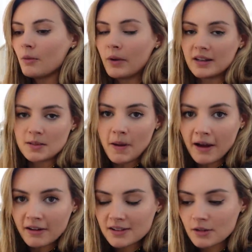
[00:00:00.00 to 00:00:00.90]
went to
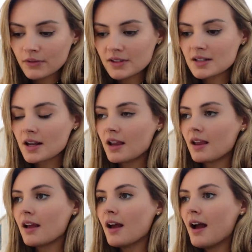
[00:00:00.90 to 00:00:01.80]
Paris
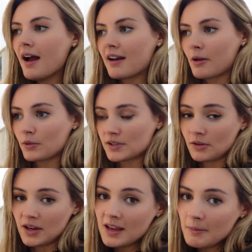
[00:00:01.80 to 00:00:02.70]
obviously and I wasn't
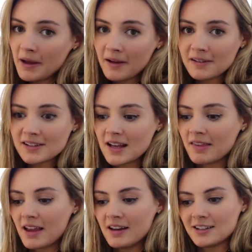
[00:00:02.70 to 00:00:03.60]
on emails, and
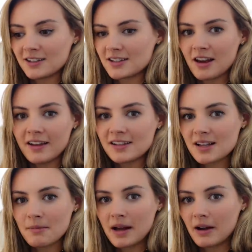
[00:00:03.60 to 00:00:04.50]
they just like
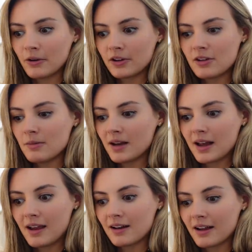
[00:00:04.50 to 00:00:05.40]
somehow
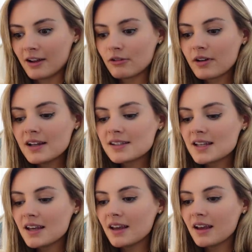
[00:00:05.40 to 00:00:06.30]
accumulate like
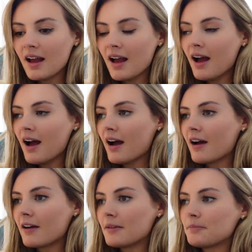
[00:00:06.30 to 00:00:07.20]
crazy.
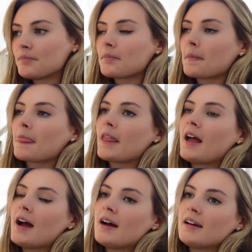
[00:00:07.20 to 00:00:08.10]
And
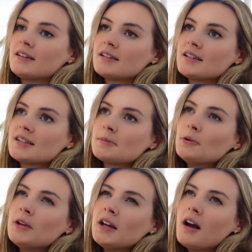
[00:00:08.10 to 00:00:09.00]
this
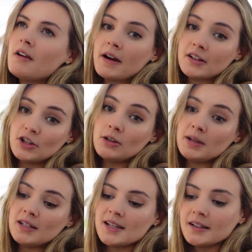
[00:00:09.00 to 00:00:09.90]
morning I've had two
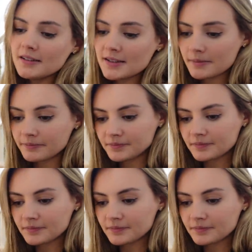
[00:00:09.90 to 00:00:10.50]
meetings,